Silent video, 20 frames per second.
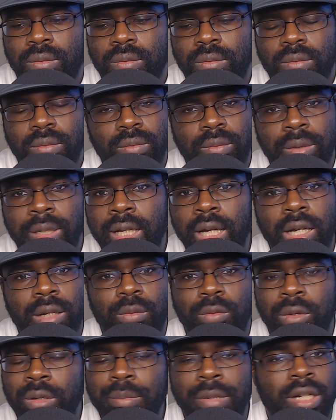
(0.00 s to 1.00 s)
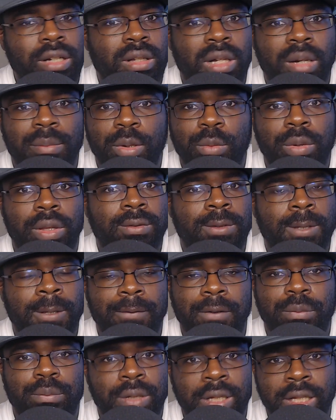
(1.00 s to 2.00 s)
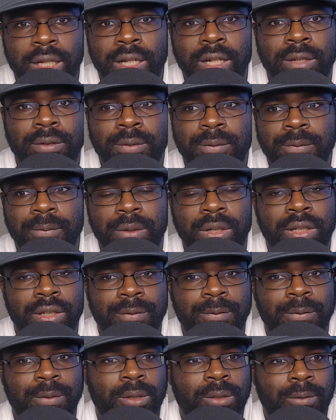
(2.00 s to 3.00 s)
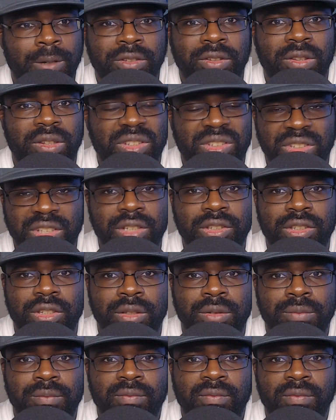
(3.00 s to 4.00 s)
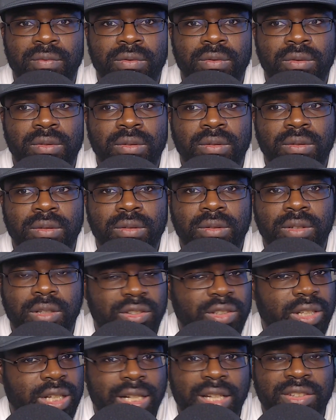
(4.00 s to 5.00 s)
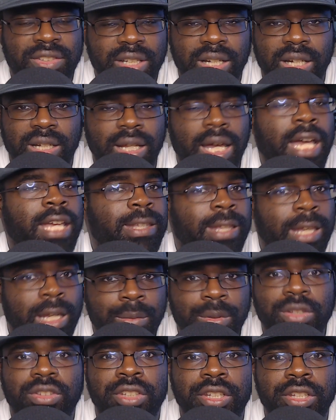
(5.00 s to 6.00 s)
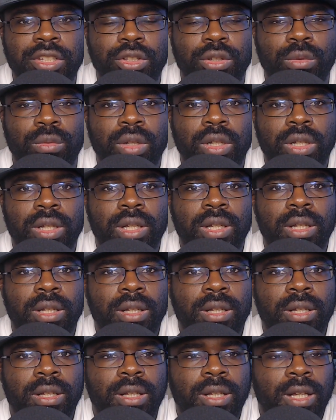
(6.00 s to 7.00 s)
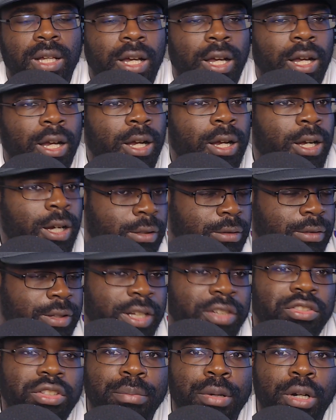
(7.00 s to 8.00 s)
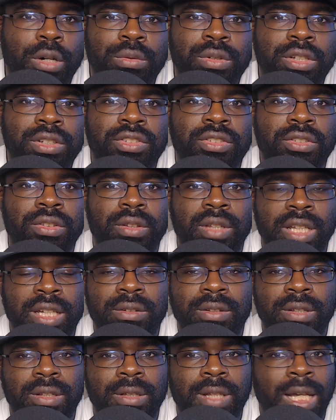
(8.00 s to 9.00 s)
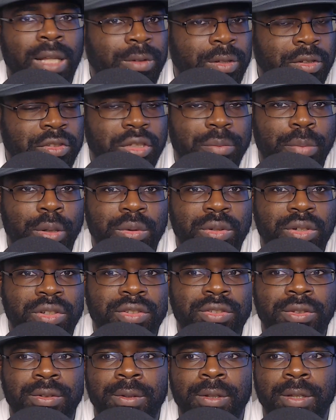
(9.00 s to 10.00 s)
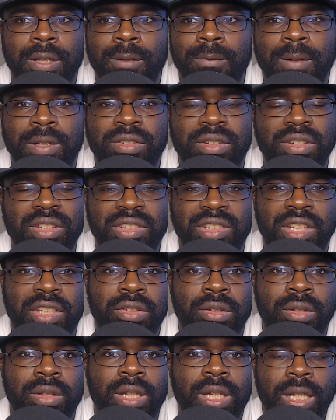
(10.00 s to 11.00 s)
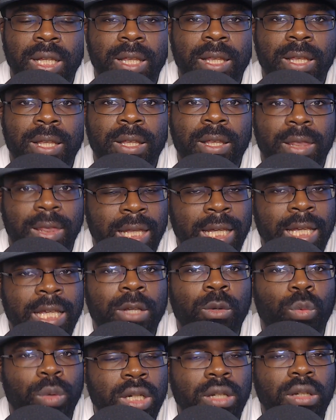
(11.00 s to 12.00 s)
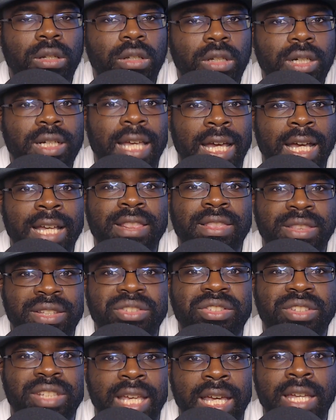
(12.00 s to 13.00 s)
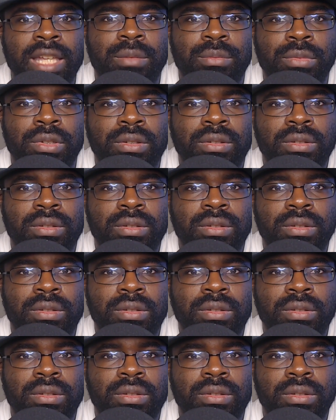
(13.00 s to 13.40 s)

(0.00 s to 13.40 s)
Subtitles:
We better come up with a different plan for the rest of the season, because like I said, I guarantee you, our next opponents in the rest of the season, they will look at this game,